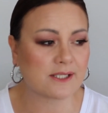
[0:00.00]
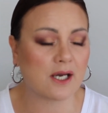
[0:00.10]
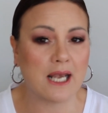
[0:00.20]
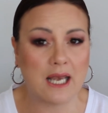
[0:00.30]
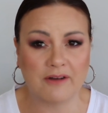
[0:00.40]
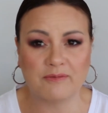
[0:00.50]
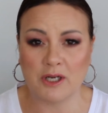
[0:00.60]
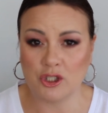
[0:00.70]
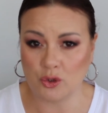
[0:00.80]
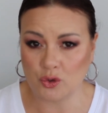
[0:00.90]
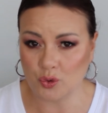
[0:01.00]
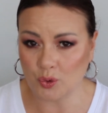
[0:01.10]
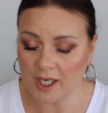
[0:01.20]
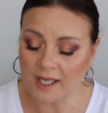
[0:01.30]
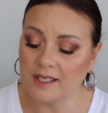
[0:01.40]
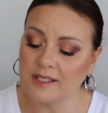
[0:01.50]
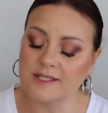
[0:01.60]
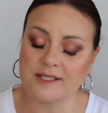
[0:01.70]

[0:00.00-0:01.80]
I love my neutral colours.